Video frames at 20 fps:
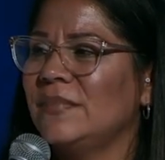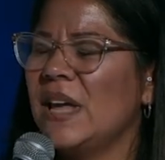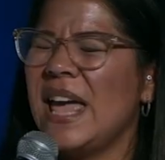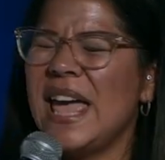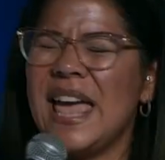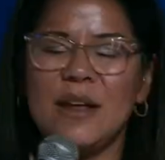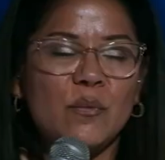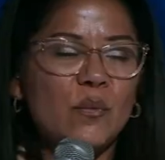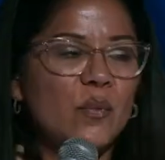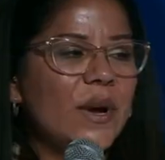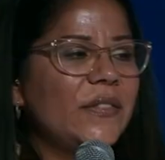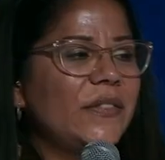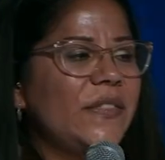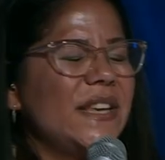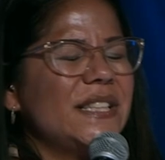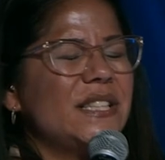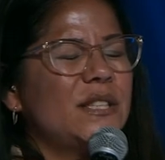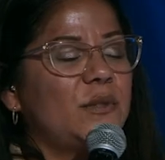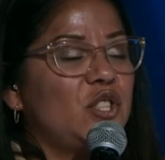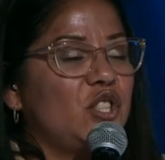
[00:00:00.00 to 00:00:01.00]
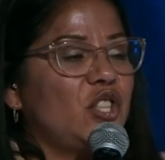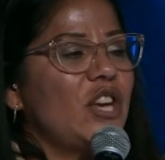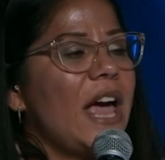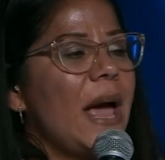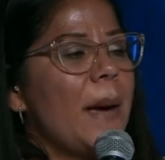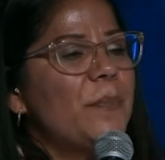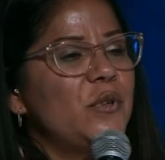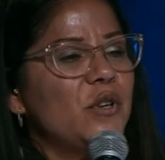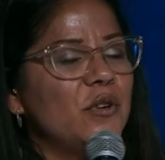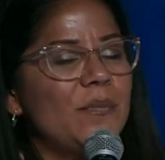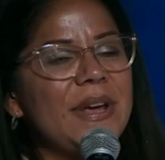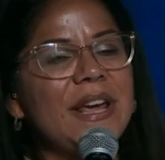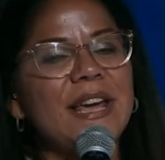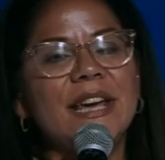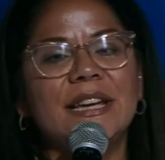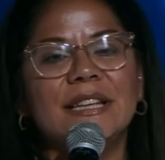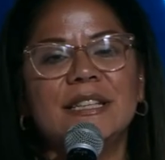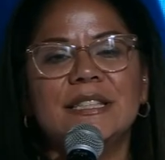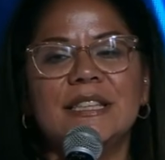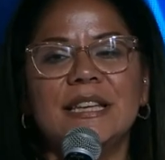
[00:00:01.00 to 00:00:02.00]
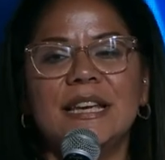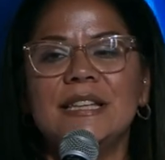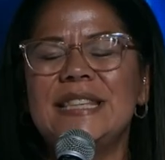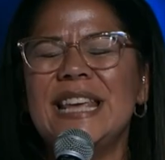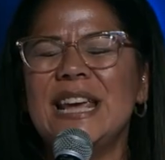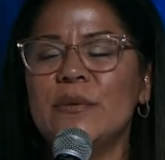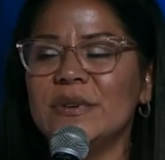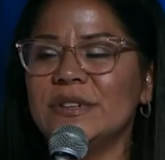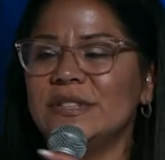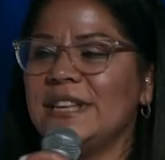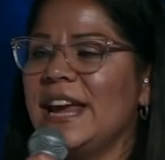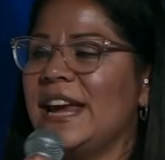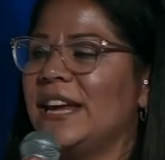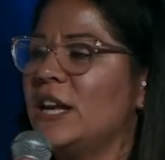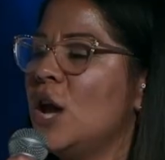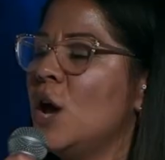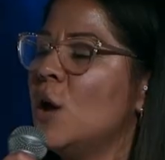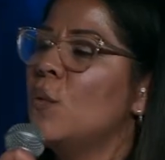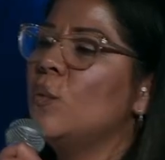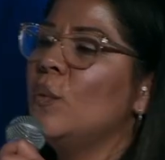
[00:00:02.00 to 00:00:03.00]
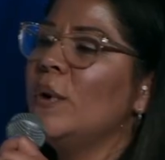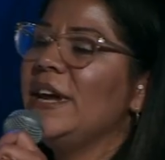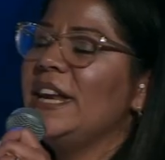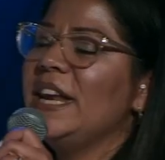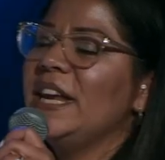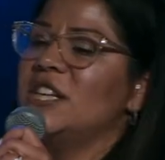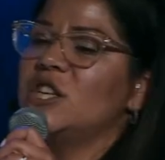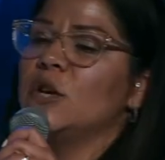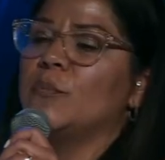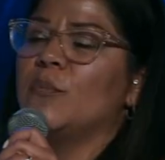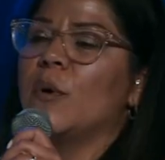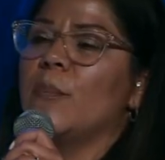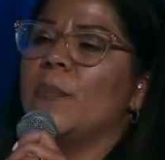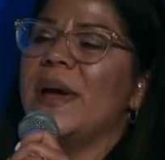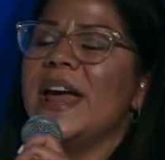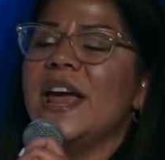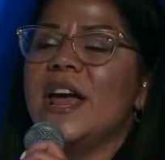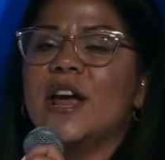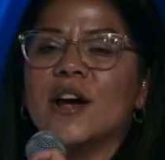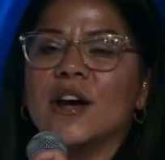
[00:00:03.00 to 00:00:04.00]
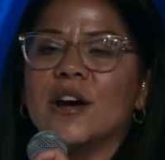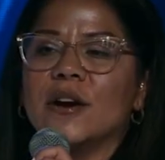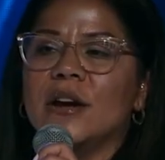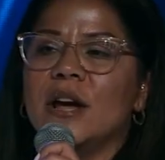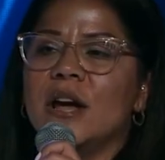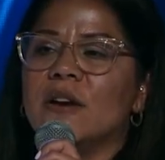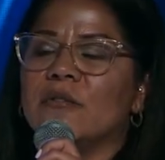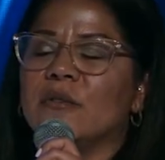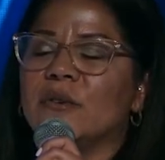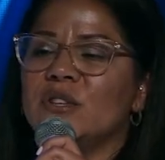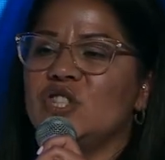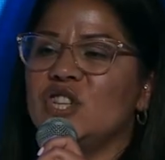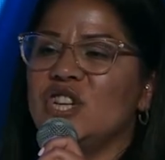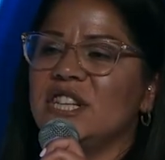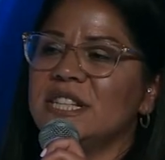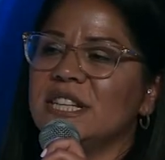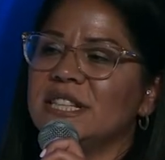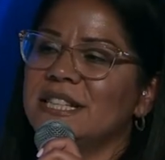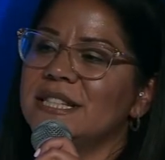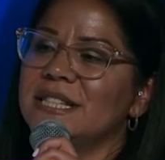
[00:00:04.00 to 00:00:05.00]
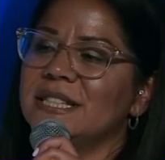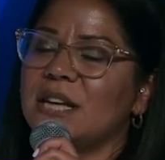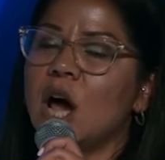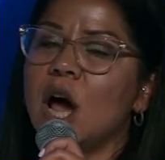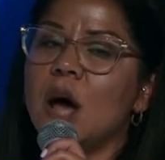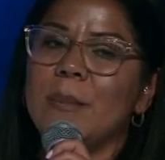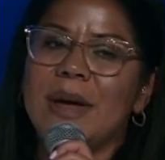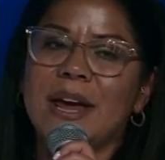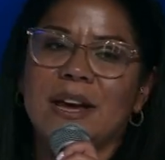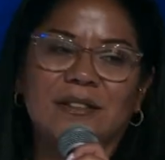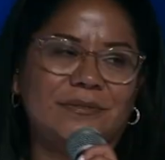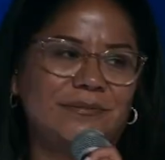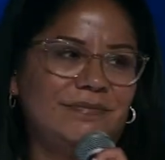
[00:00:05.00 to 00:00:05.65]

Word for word: And what this chapter means is they were saying, we need to prepare for Jesus' coming.